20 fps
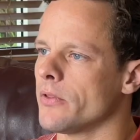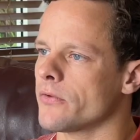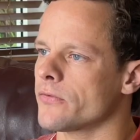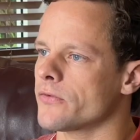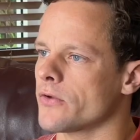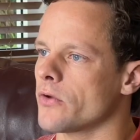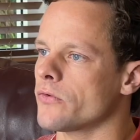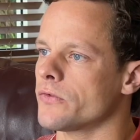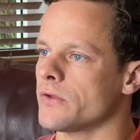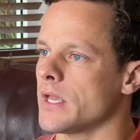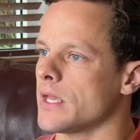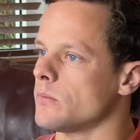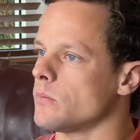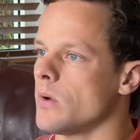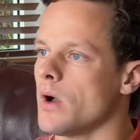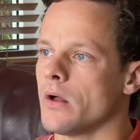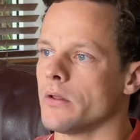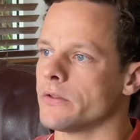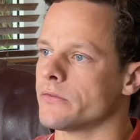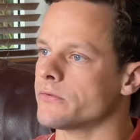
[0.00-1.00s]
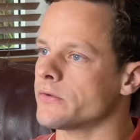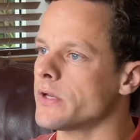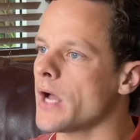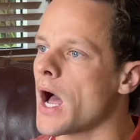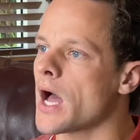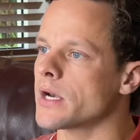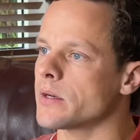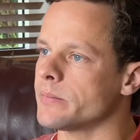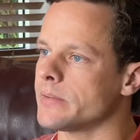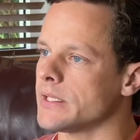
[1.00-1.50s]
associate, well, it's
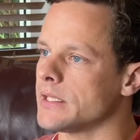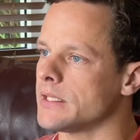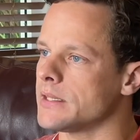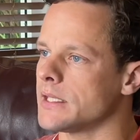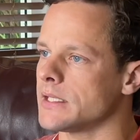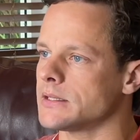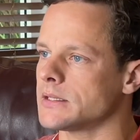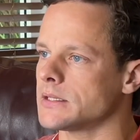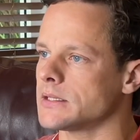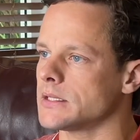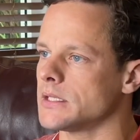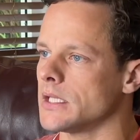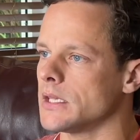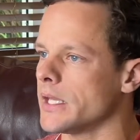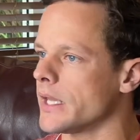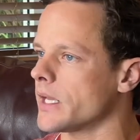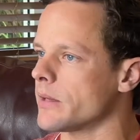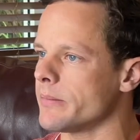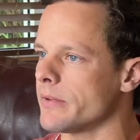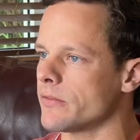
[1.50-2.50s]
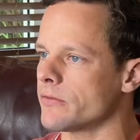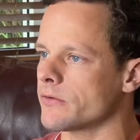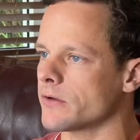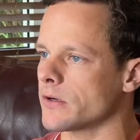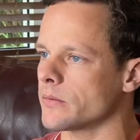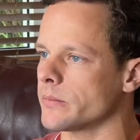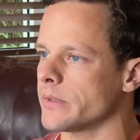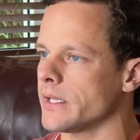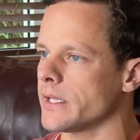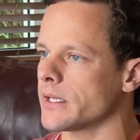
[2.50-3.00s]
got to be that the ligaments
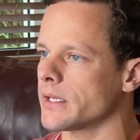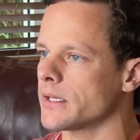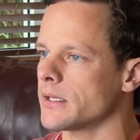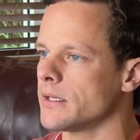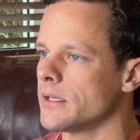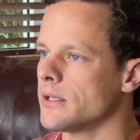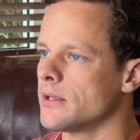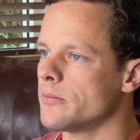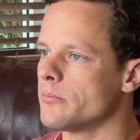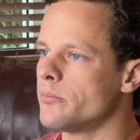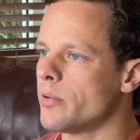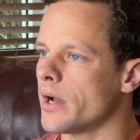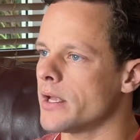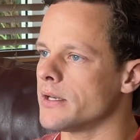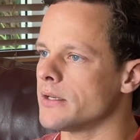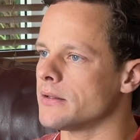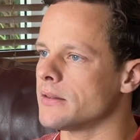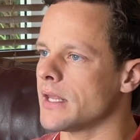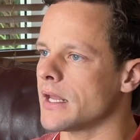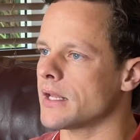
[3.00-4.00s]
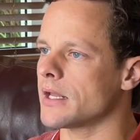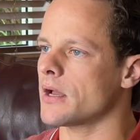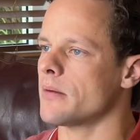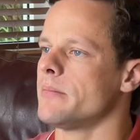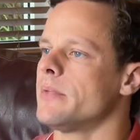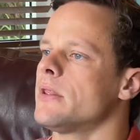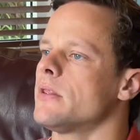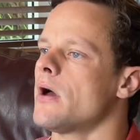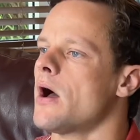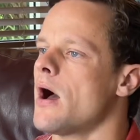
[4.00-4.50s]
are weak. But they come
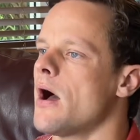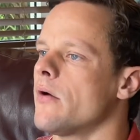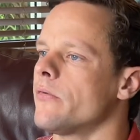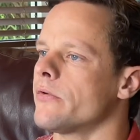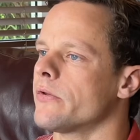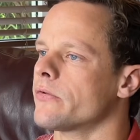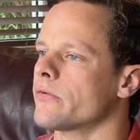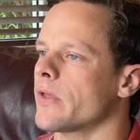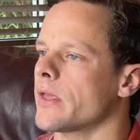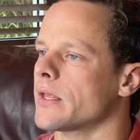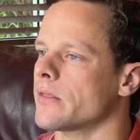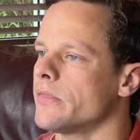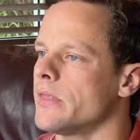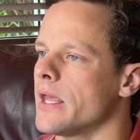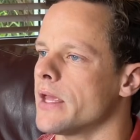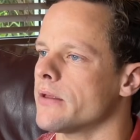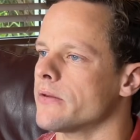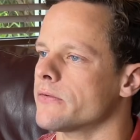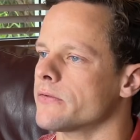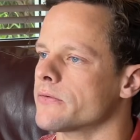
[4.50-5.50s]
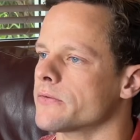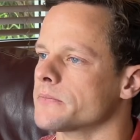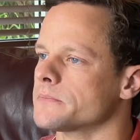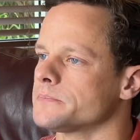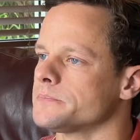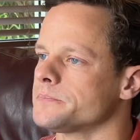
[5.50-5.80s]
in the office like this.